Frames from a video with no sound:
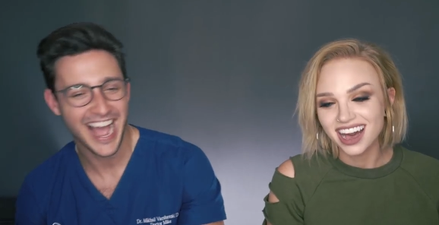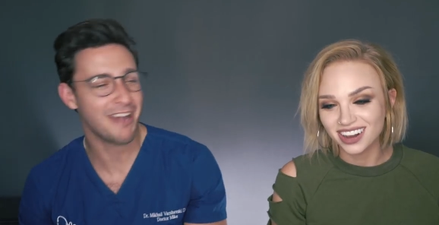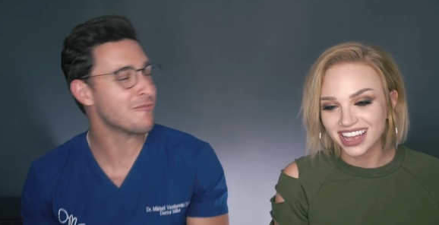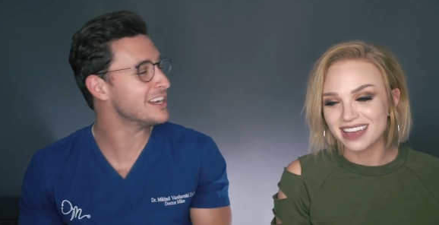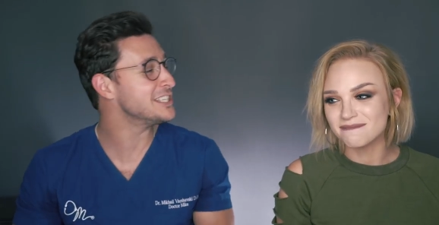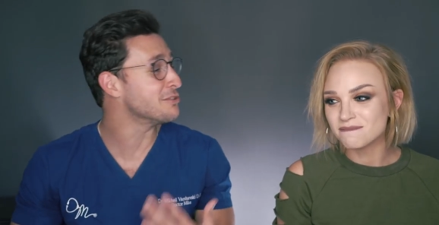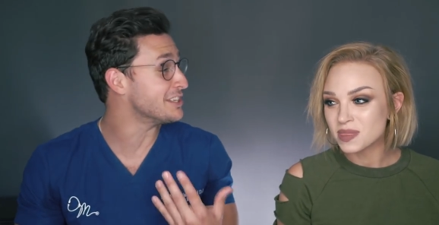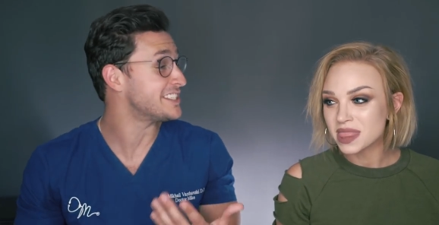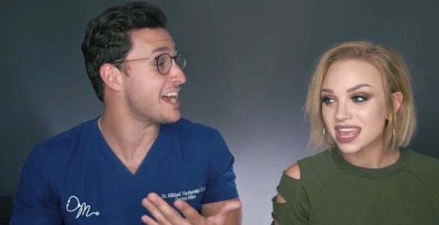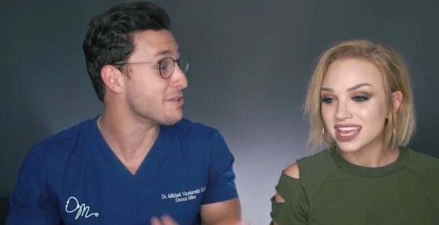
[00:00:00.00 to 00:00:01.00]
Speaker 1: I
Speaker 2: wouldn't do the
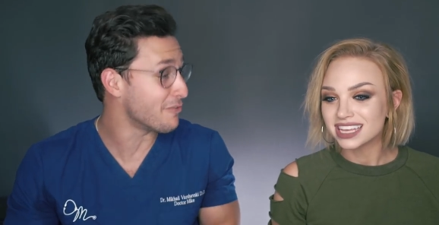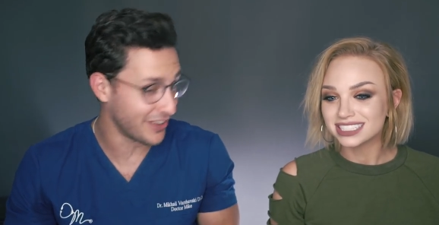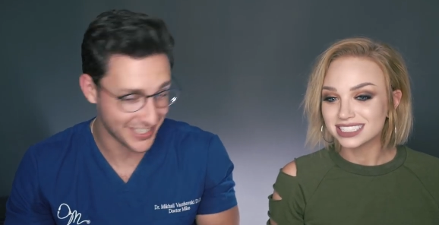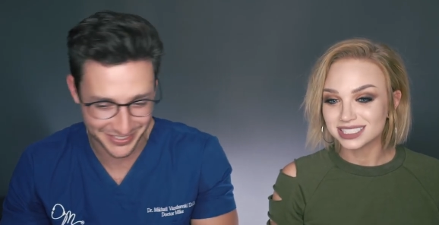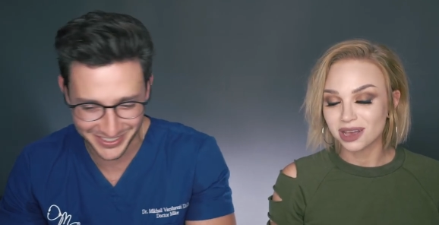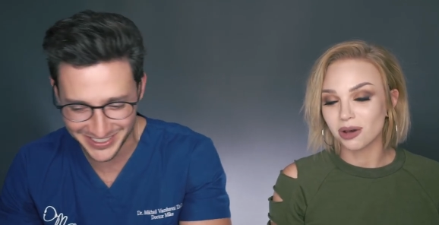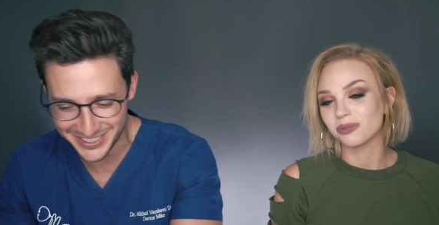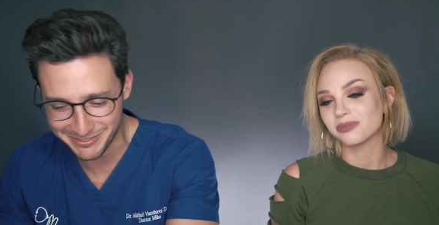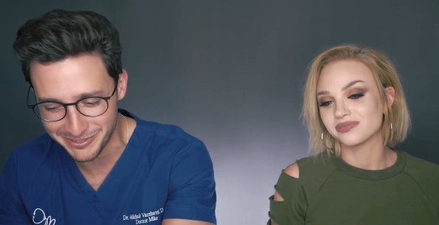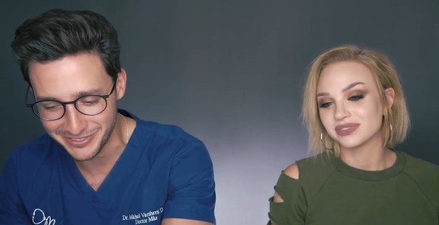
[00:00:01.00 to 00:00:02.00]
sound
Speaker 1: effects for
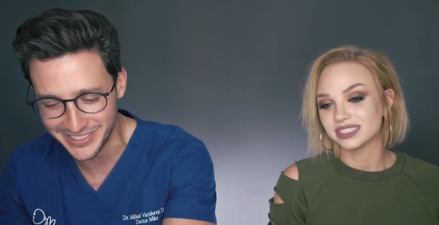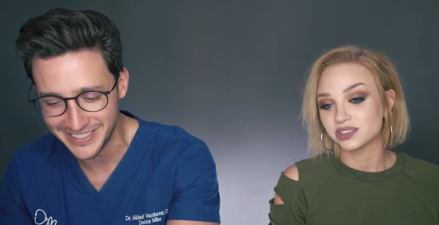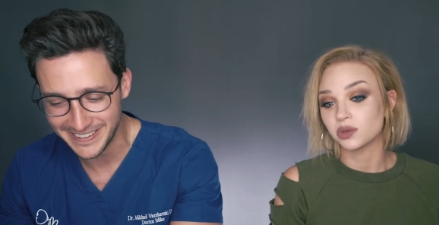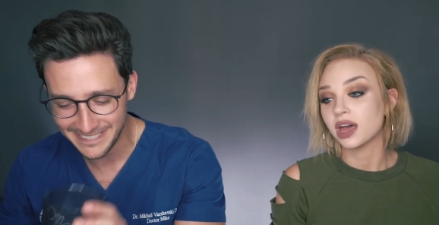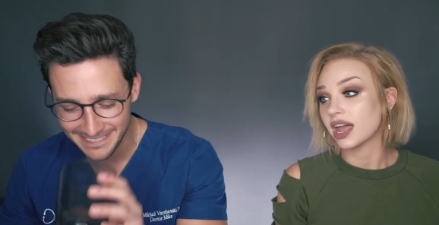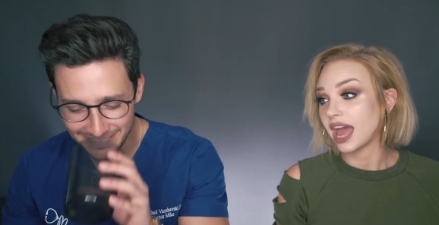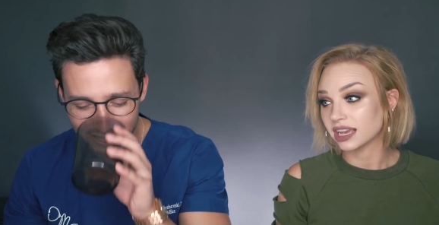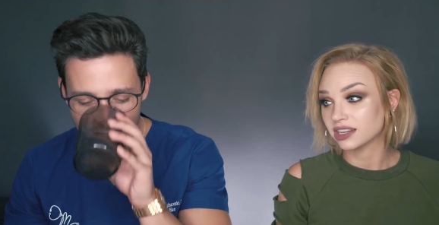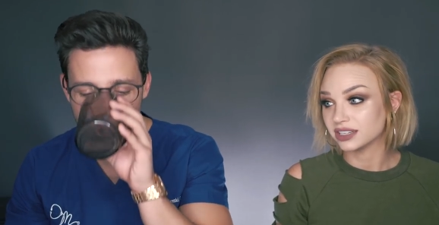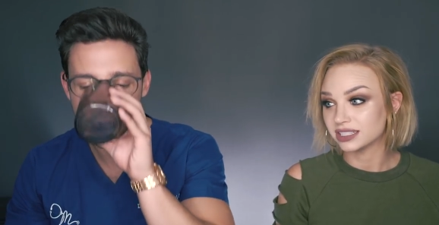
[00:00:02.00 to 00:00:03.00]
this movie. So not
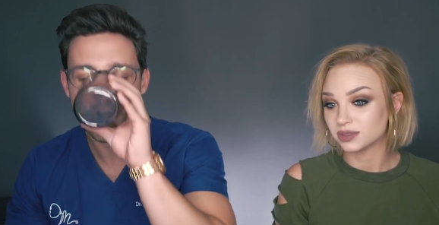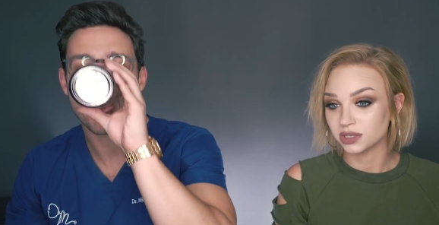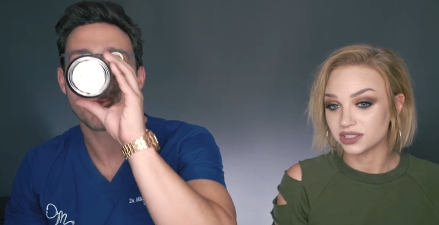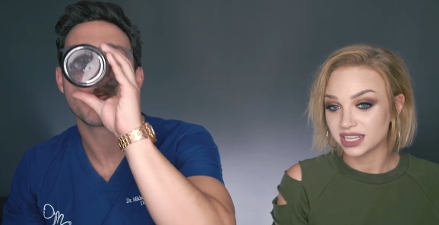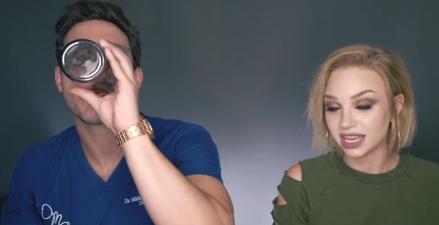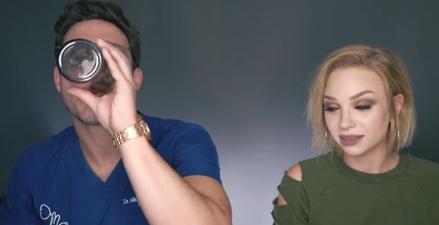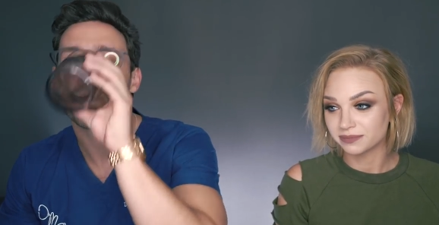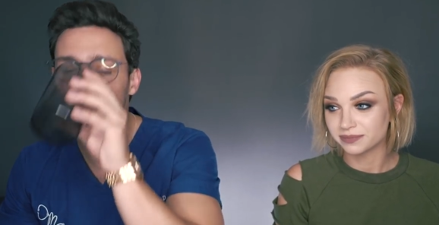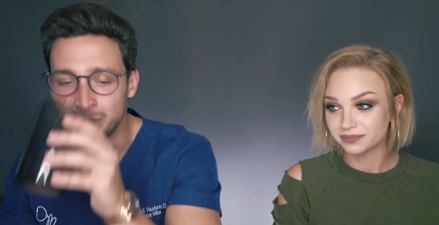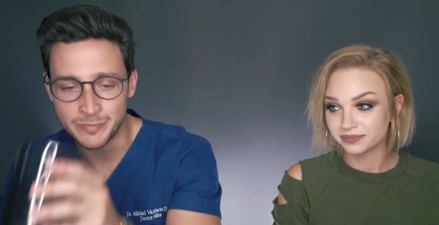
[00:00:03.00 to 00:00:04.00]
accurate is what you're saying.
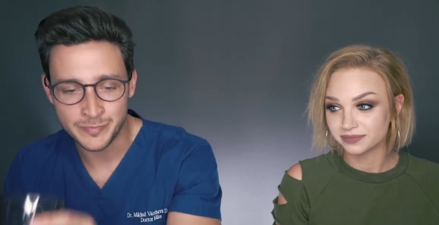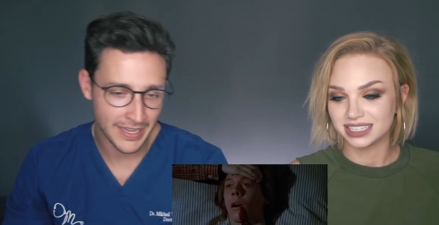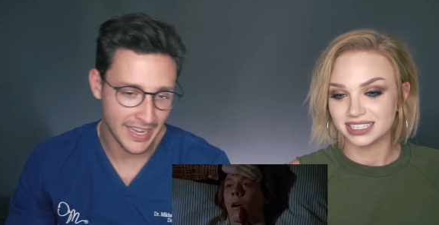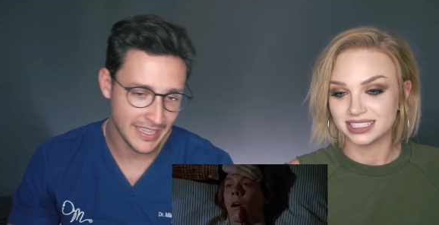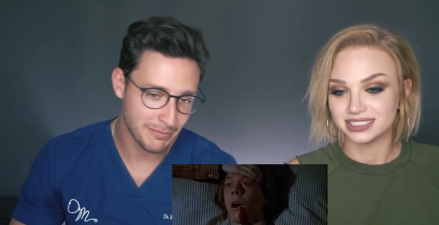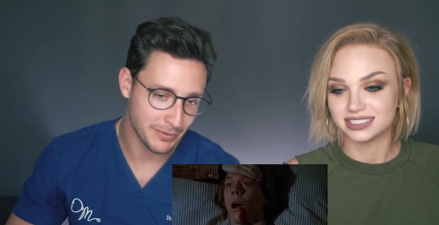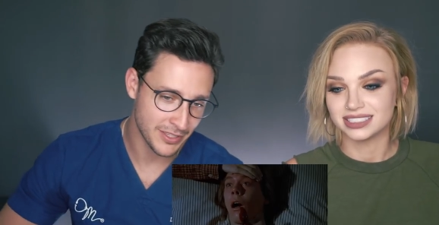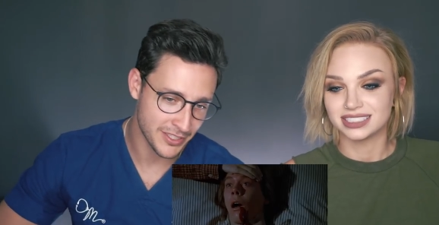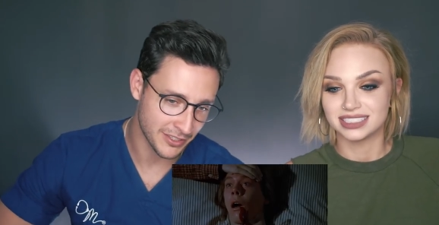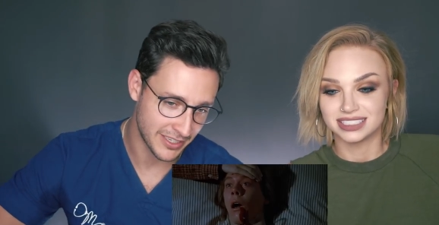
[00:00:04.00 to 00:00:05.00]
Speaker 2: And the
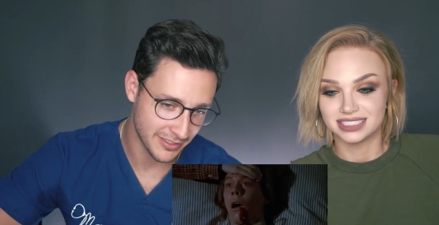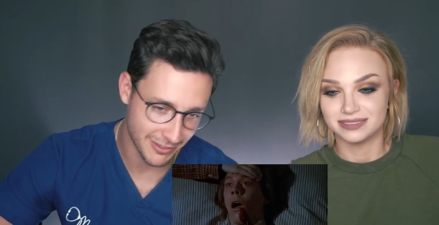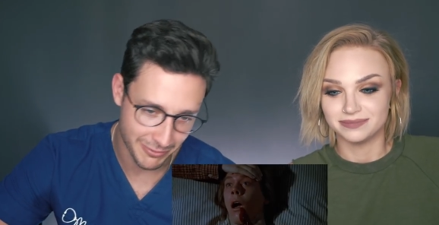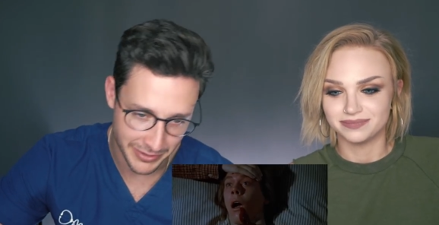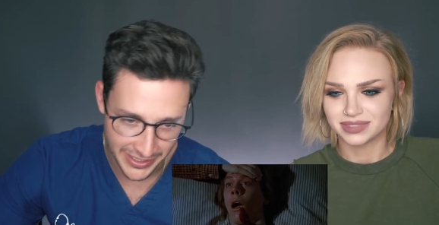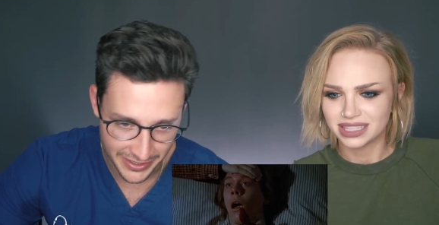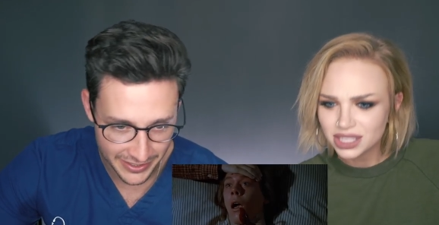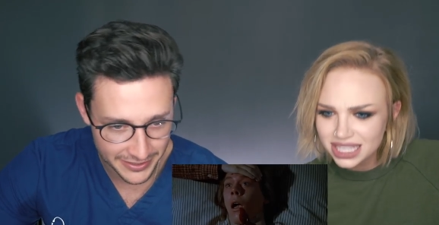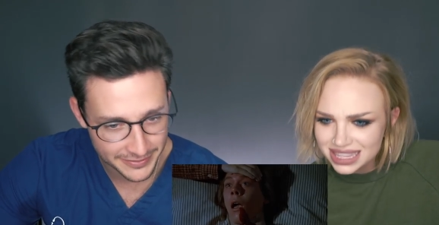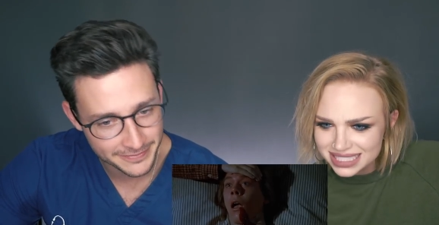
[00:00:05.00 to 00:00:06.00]
blood's looking a little weak there.
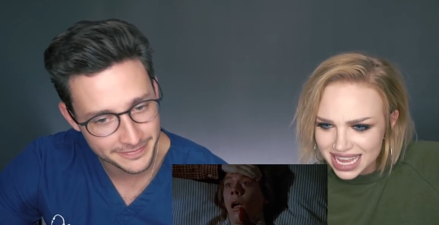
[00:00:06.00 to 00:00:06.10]
Look at this